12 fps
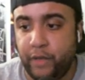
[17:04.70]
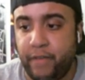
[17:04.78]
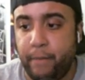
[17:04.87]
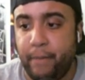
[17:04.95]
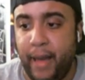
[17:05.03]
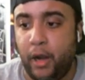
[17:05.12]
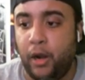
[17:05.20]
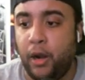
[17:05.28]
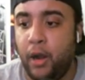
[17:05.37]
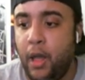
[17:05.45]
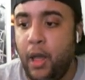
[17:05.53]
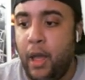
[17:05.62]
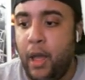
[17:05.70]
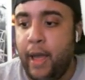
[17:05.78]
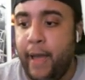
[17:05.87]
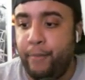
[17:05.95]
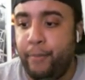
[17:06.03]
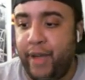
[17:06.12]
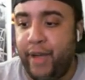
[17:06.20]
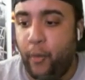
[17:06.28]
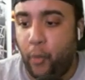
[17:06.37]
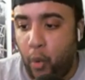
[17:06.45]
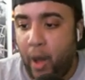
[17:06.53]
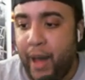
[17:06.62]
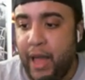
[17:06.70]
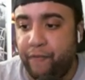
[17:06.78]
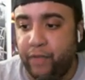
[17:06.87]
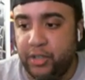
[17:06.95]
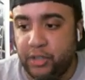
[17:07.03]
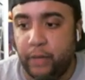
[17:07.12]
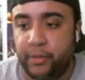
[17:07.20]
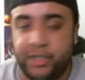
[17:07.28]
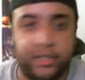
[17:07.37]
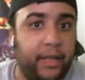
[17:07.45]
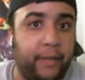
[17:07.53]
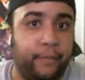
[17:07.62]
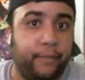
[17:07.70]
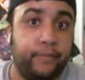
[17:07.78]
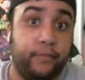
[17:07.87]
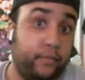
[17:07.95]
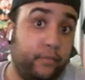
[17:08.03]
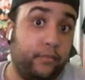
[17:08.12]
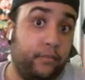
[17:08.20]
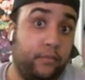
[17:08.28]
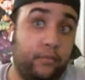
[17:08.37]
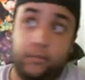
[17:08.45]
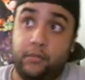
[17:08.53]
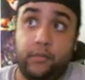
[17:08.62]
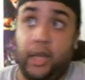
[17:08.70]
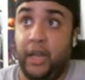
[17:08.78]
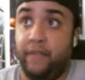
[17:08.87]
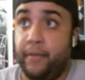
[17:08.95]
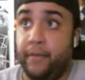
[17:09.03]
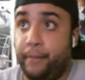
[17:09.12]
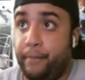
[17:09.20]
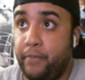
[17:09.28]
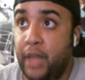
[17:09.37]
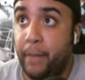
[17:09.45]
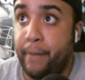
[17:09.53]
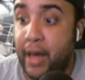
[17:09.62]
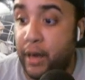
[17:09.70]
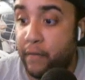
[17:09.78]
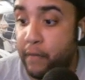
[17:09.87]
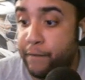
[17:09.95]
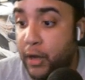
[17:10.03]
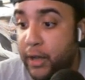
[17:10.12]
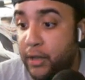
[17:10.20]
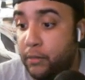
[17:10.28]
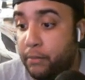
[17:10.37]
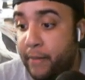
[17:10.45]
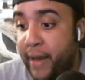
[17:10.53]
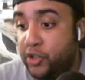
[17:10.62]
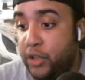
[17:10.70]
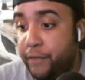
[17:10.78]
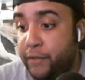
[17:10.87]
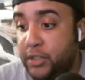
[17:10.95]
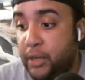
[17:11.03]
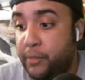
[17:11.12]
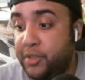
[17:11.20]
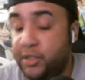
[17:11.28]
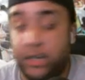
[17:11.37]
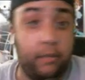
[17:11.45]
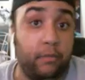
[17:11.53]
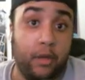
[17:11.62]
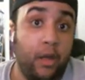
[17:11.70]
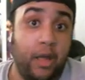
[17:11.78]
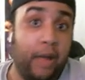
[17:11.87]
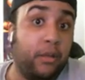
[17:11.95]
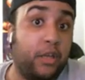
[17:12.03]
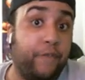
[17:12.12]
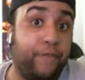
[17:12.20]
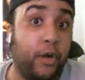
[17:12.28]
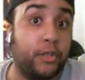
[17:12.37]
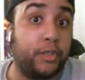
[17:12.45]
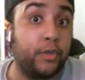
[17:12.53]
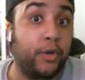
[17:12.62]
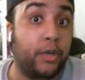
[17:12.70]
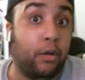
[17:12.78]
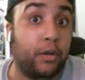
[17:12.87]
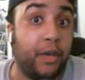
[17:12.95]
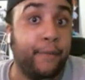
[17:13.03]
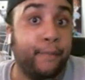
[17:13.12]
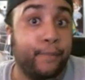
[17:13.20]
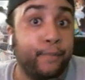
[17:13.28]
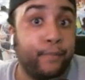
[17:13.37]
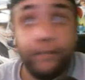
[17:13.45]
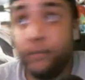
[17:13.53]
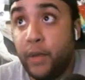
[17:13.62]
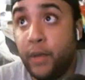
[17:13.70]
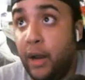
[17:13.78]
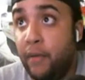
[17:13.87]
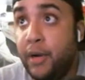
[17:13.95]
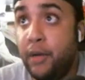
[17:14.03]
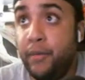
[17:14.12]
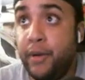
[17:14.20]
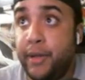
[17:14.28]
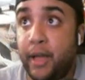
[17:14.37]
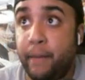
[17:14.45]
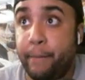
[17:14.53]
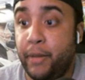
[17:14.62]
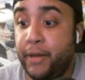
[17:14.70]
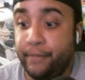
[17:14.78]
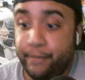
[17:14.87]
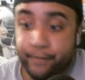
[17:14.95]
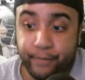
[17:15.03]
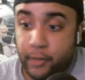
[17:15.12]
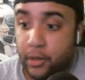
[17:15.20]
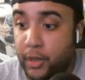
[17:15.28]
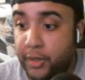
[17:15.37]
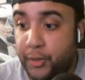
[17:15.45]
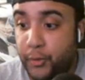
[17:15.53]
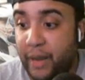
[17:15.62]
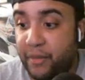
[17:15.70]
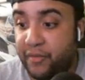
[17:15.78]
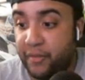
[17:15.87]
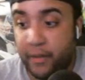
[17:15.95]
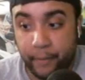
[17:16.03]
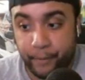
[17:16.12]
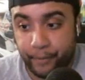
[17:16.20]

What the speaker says: Finn Balor and Bray Wyatt for SummerSlam. I love it. Not bad of a fucking matchup for SummerSlam. I'm looking forward to it, low-key. I really, really am, but let's see what happens from there.